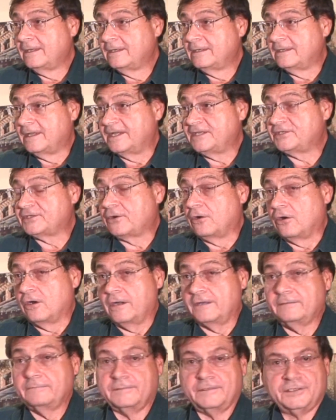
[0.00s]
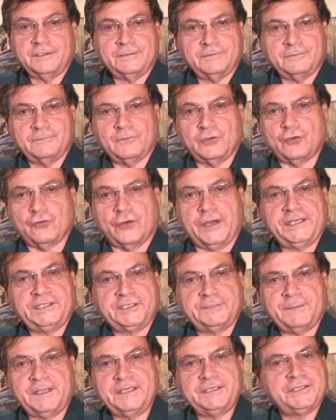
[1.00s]
Nice card, great
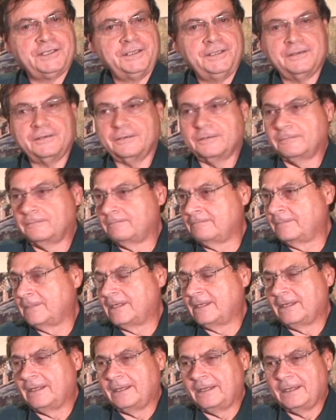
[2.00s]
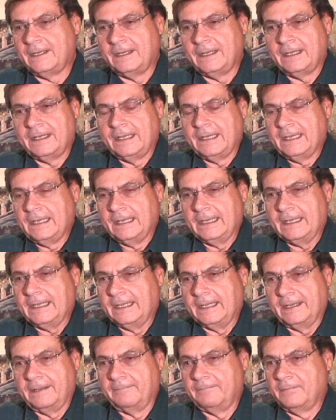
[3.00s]
space heater,
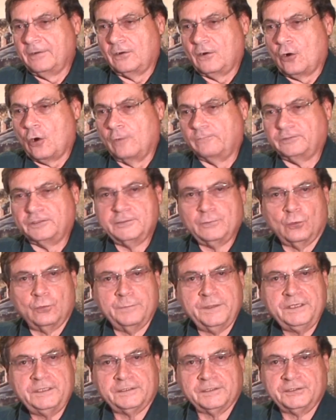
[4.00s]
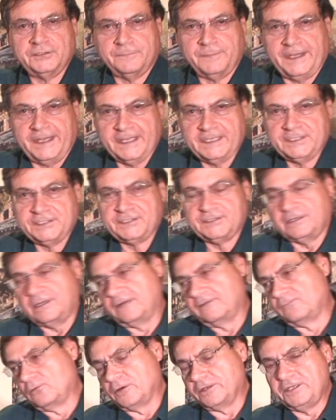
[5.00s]
and hopefully will meet the demands
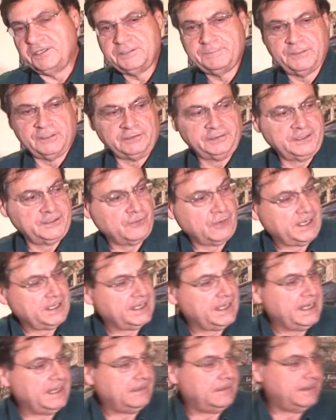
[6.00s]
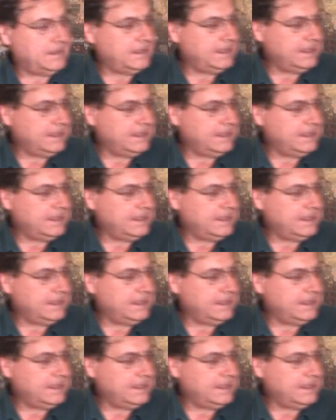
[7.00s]
of what he's building right now.